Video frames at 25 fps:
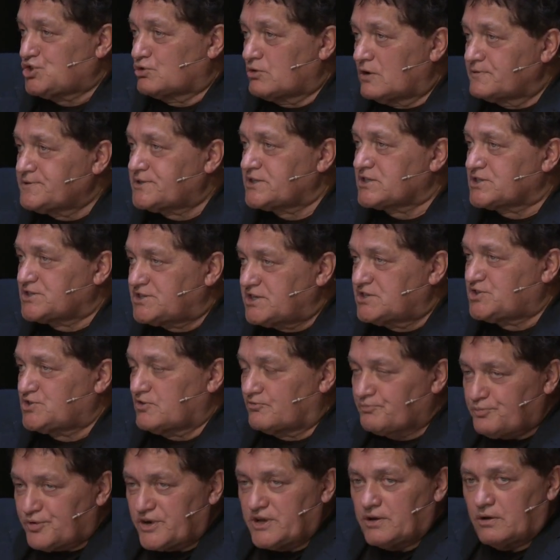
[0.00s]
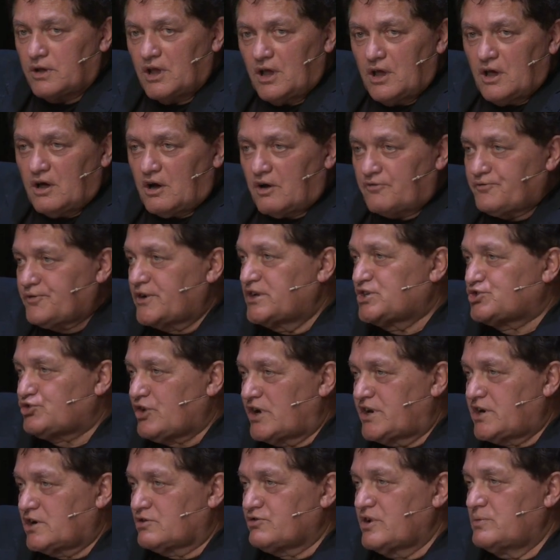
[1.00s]
of success of free trade
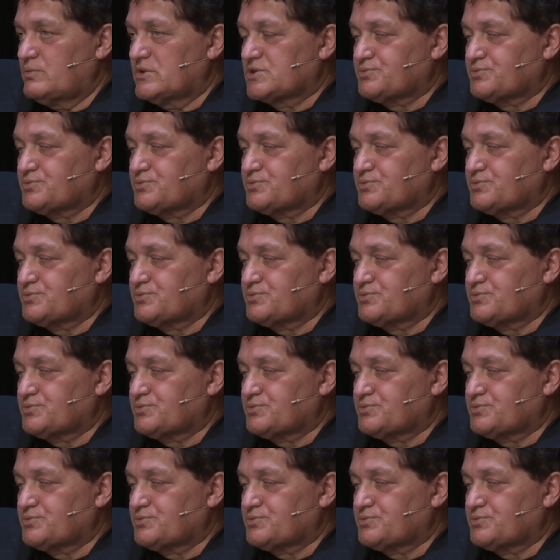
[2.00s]
agreements